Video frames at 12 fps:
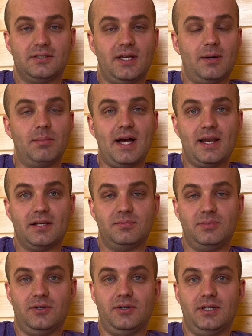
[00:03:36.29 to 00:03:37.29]
that bad
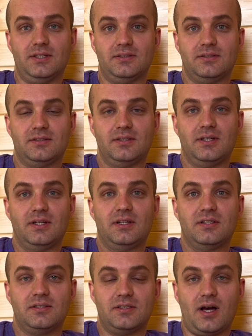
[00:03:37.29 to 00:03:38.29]
experience,
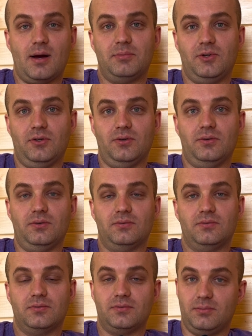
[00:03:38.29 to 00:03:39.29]
stop you
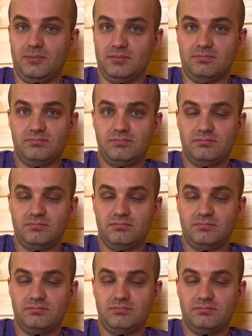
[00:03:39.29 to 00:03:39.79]
from